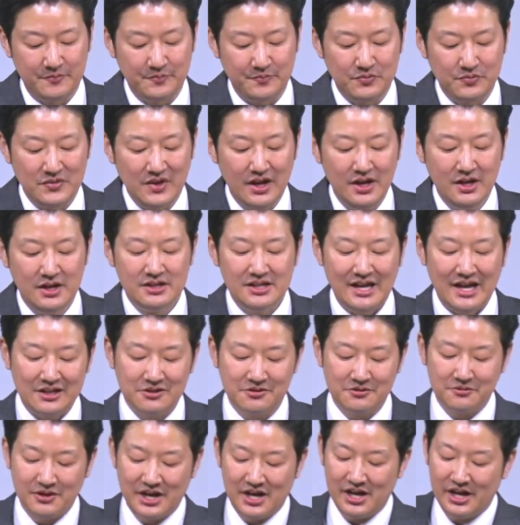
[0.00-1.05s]
Good.
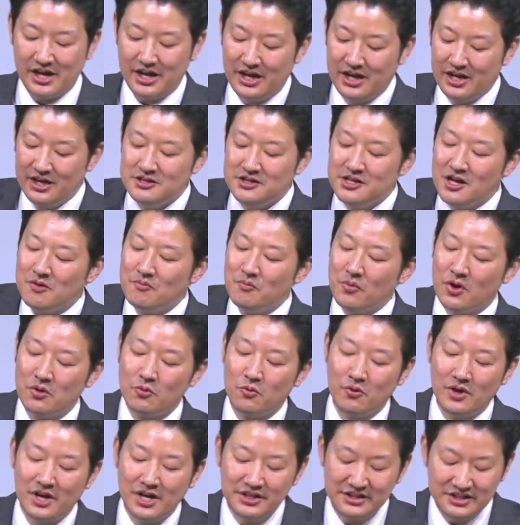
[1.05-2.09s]
That's why number
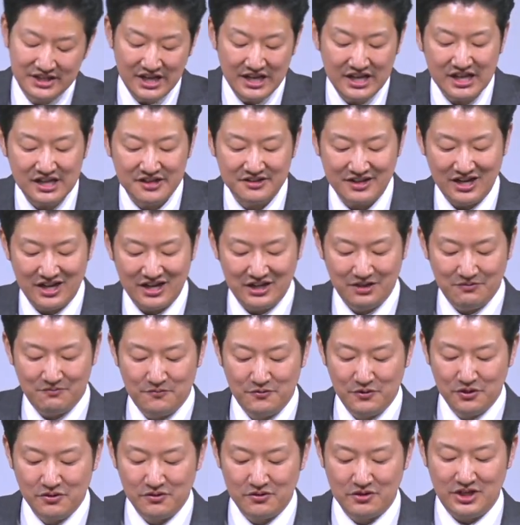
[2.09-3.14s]
one thing is that
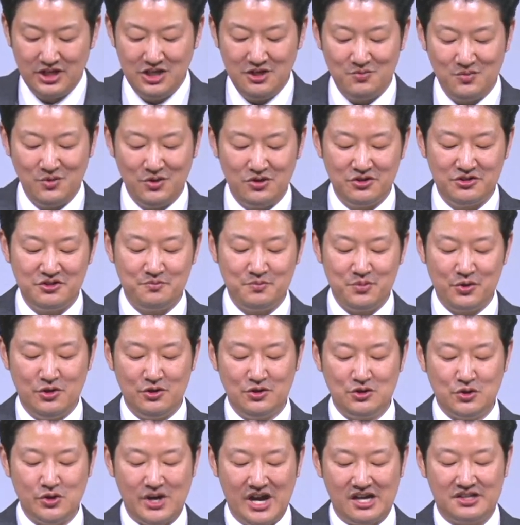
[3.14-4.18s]
if you keep your
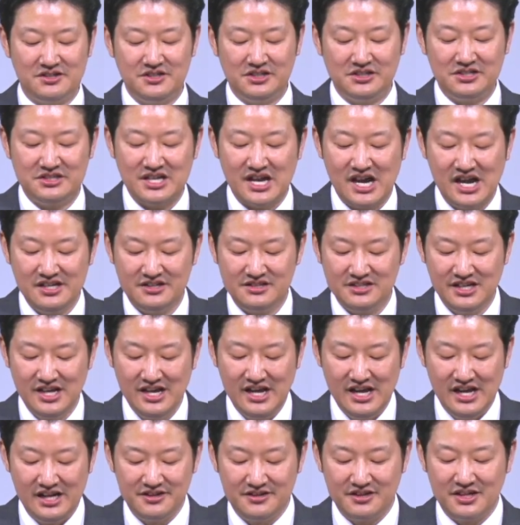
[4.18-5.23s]
spiritual exercise,
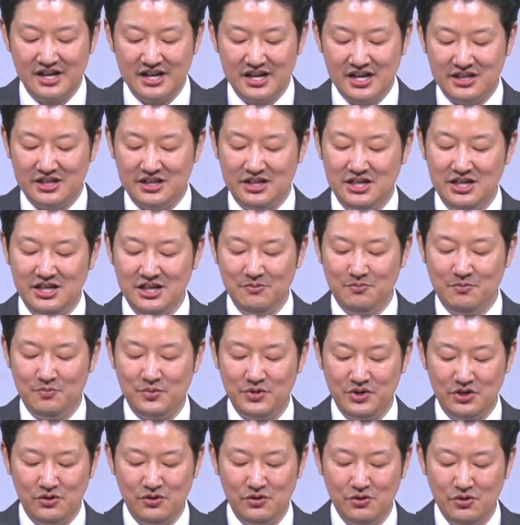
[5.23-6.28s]
it's going to keep
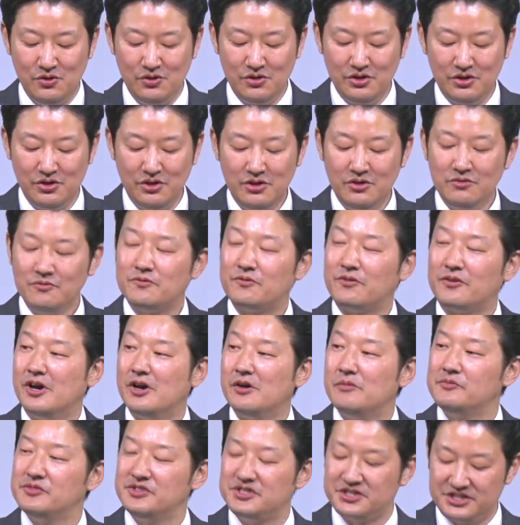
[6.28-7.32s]
you
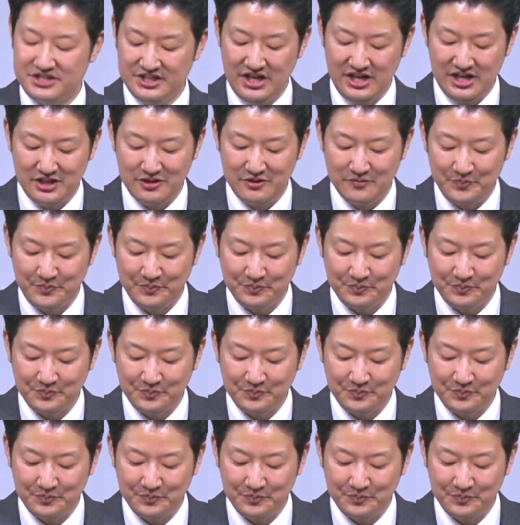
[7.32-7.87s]
from sin.